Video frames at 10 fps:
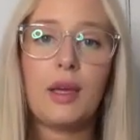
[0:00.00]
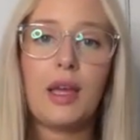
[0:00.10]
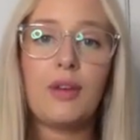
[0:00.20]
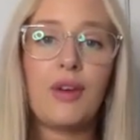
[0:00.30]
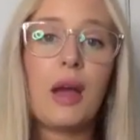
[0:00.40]

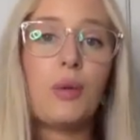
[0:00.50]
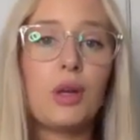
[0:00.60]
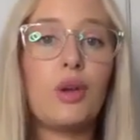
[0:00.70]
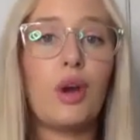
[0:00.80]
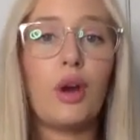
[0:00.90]
If I were
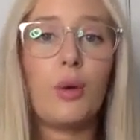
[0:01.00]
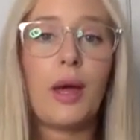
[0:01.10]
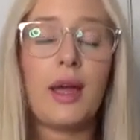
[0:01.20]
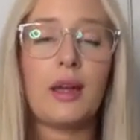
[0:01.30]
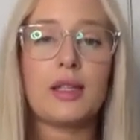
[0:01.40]
to go
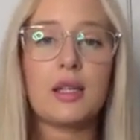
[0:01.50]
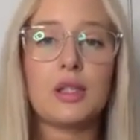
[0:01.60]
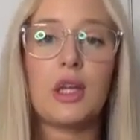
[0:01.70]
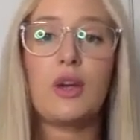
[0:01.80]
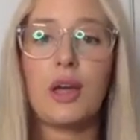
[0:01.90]
and
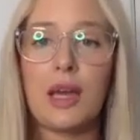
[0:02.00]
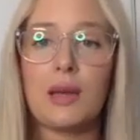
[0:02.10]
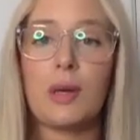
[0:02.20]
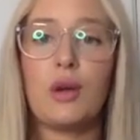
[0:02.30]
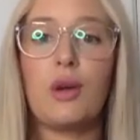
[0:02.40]
essentially create
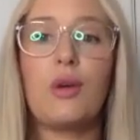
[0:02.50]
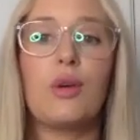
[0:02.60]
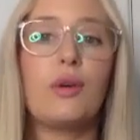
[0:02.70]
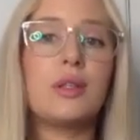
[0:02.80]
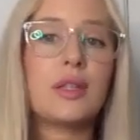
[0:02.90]
my own
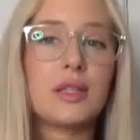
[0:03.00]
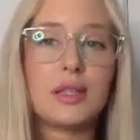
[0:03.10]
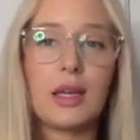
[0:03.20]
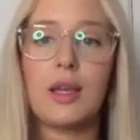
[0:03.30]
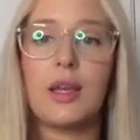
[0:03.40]
course,
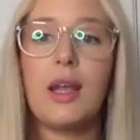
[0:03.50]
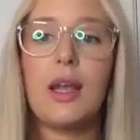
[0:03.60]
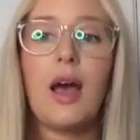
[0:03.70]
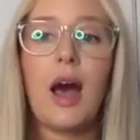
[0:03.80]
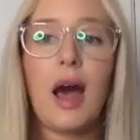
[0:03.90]
sell it,
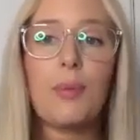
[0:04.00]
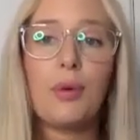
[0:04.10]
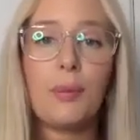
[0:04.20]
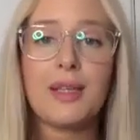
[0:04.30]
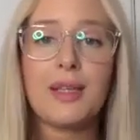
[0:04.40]
I
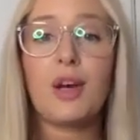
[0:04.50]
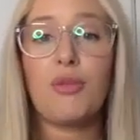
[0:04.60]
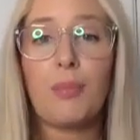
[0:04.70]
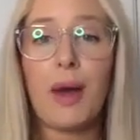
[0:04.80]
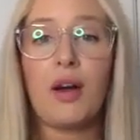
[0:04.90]
put
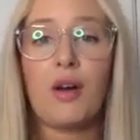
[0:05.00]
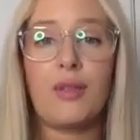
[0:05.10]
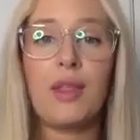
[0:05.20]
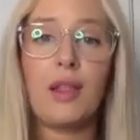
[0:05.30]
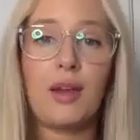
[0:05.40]
myself back on
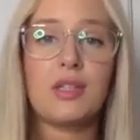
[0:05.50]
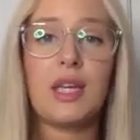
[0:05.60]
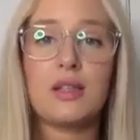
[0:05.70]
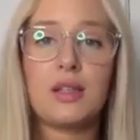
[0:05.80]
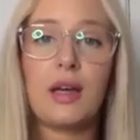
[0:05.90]
the
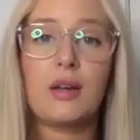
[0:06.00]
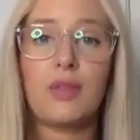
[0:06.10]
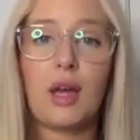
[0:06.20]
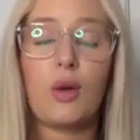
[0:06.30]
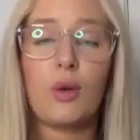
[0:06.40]
left-hand side of
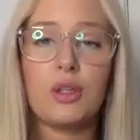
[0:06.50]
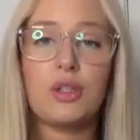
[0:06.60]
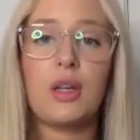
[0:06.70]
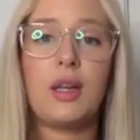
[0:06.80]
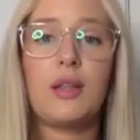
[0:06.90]
that
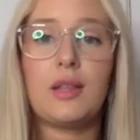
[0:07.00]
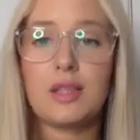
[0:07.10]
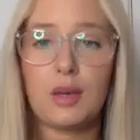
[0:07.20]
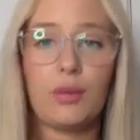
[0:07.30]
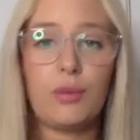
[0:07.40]
quadrant in the
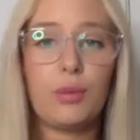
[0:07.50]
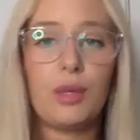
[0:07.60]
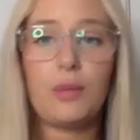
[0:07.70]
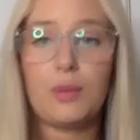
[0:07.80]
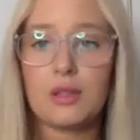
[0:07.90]

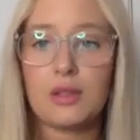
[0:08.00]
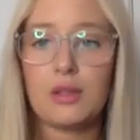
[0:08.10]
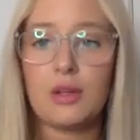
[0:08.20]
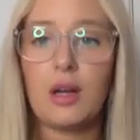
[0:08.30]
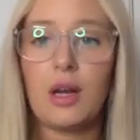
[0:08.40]
self-employed business
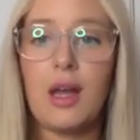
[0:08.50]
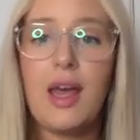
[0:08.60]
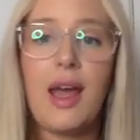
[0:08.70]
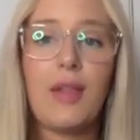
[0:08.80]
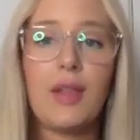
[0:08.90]
owner.
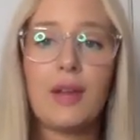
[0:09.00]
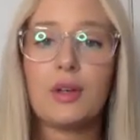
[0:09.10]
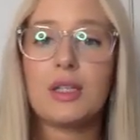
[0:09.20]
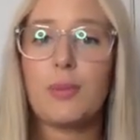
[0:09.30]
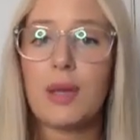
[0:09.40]
And then I've got
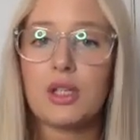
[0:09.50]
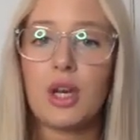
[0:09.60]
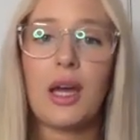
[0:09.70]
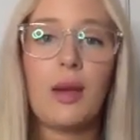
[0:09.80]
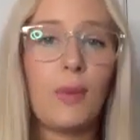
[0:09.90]
to spend
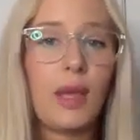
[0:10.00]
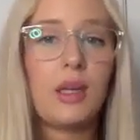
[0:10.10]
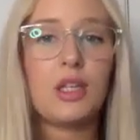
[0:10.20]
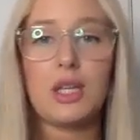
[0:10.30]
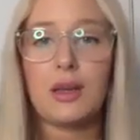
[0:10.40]
time,
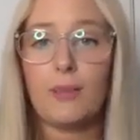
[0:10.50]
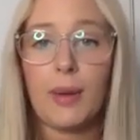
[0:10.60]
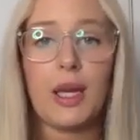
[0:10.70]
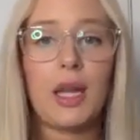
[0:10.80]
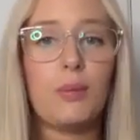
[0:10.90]
energy,
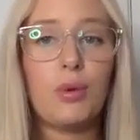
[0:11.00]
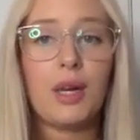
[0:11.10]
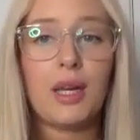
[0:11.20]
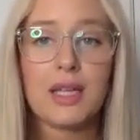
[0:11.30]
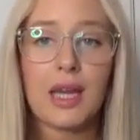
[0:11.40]
money,
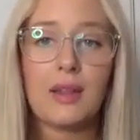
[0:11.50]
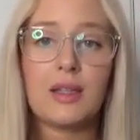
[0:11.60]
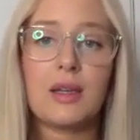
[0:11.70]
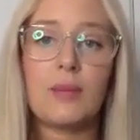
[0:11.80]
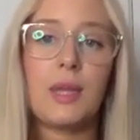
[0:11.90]
putting together
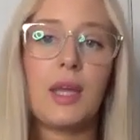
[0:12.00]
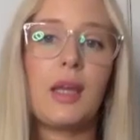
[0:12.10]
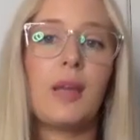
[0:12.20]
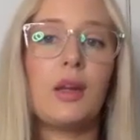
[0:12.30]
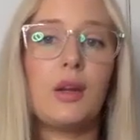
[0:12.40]
something
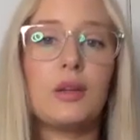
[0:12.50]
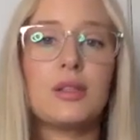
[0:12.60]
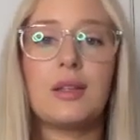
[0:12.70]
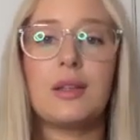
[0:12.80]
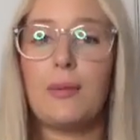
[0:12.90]
and then
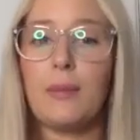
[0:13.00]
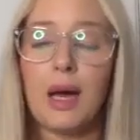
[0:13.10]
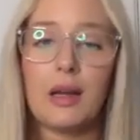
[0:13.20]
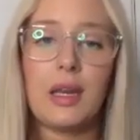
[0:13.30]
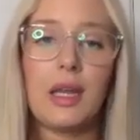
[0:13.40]
constantly
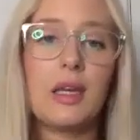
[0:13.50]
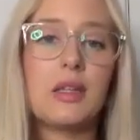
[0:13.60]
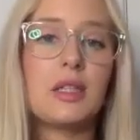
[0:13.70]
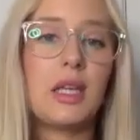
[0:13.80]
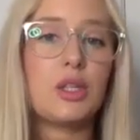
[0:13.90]
marketing it
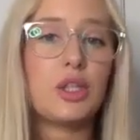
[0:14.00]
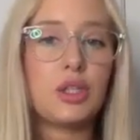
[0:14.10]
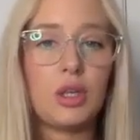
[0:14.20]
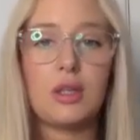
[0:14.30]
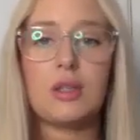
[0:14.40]
to get
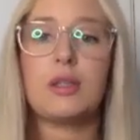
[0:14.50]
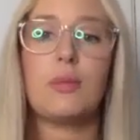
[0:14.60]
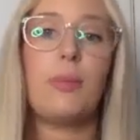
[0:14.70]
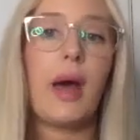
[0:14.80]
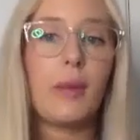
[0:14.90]
students to
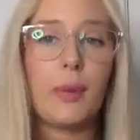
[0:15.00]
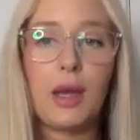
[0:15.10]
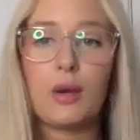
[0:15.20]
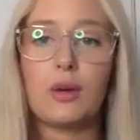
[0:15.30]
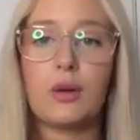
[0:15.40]
buy my
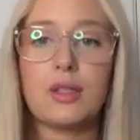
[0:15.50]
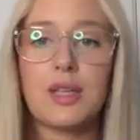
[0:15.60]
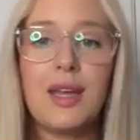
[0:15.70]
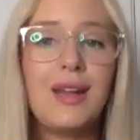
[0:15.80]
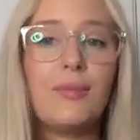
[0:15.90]
course.
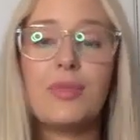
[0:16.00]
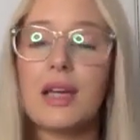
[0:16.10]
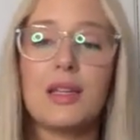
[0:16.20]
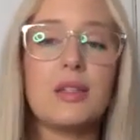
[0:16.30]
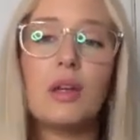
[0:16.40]

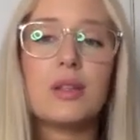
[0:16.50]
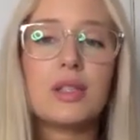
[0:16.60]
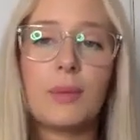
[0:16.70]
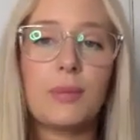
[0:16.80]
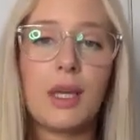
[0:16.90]
That is not
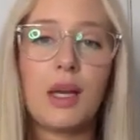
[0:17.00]
something